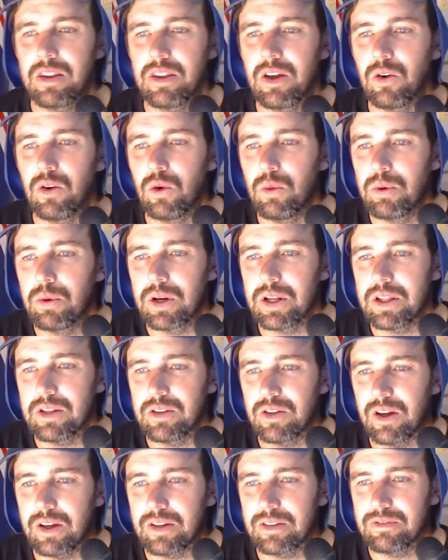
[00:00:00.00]
They're all pretty
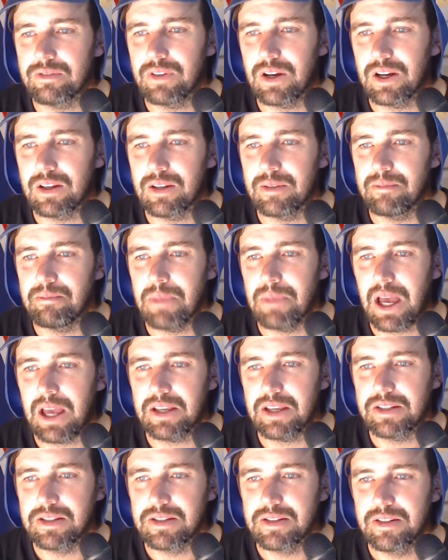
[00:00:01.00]
like fucking
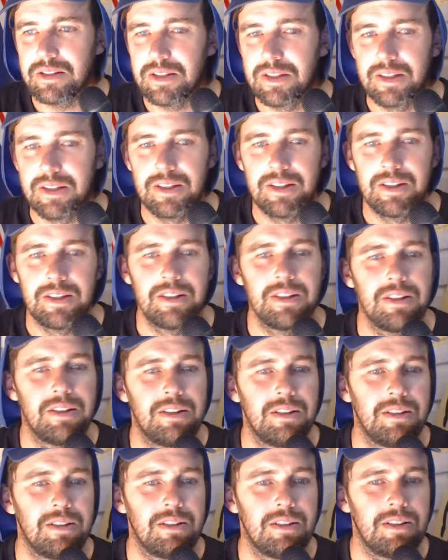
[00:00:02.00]
based.
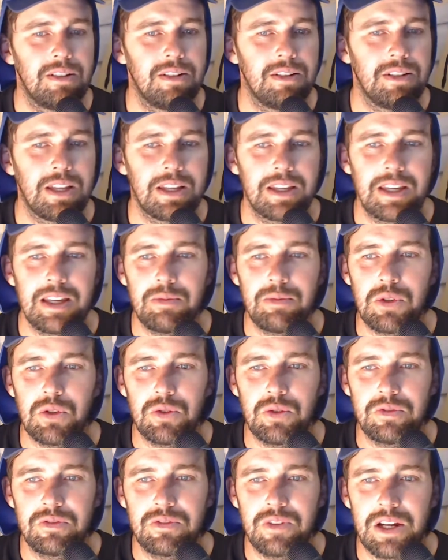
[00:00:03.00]
And they keep
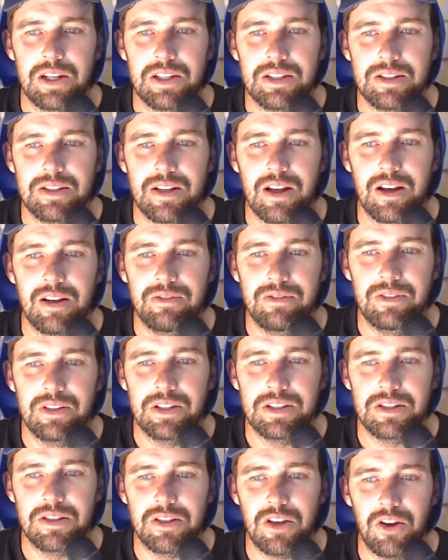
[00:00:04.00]
doing funny stuff.
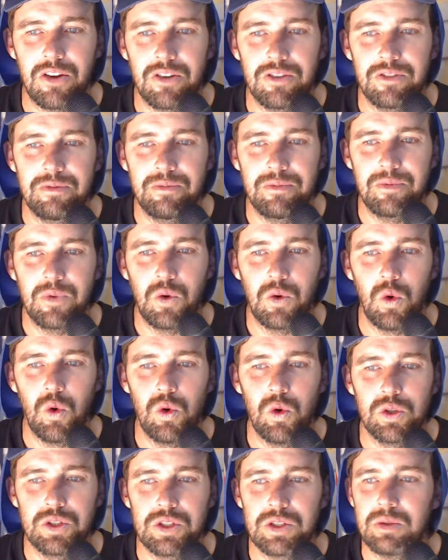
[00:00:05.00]
It's so
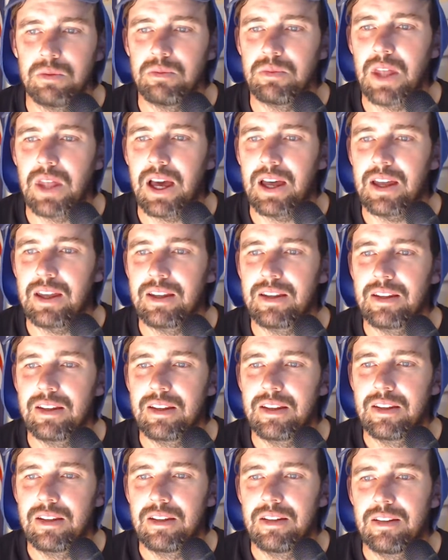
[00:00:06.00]
awesome that
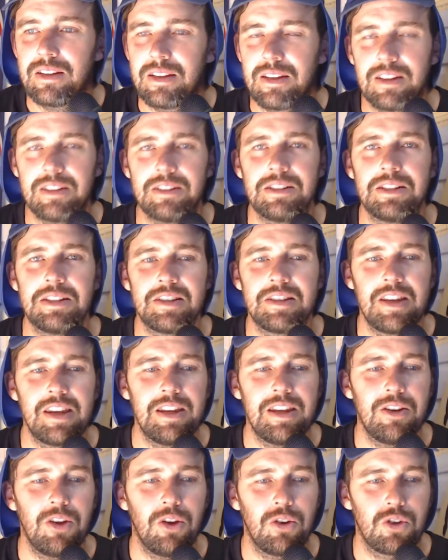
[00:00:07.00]
a
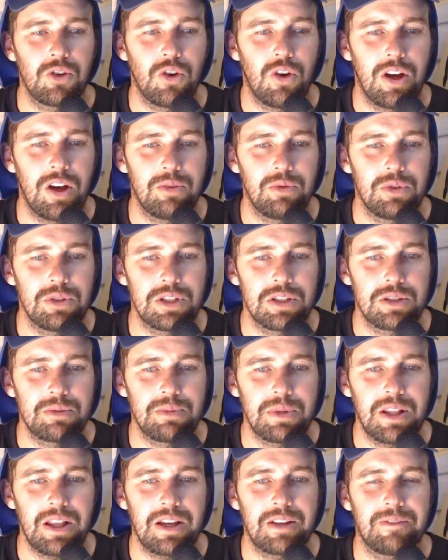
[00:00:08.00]
Latino guy would just
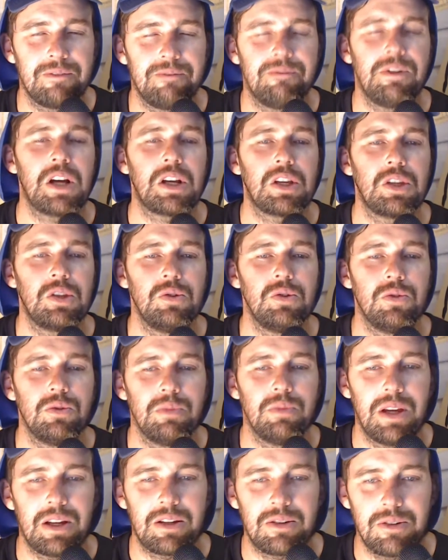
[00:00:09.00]
be like, fuck you,
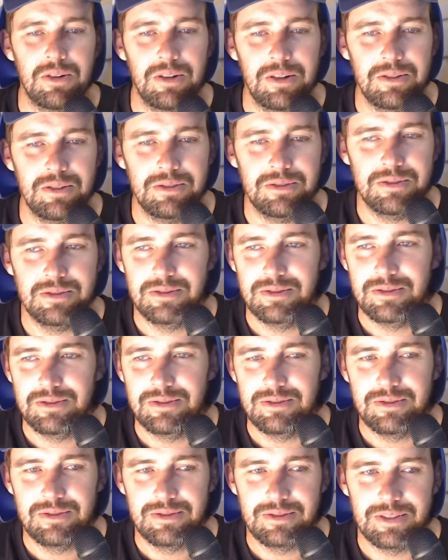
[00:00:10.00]
Macron,
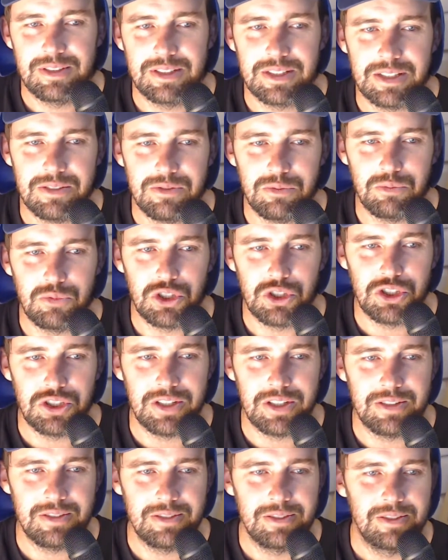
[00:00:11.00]
and give him shit.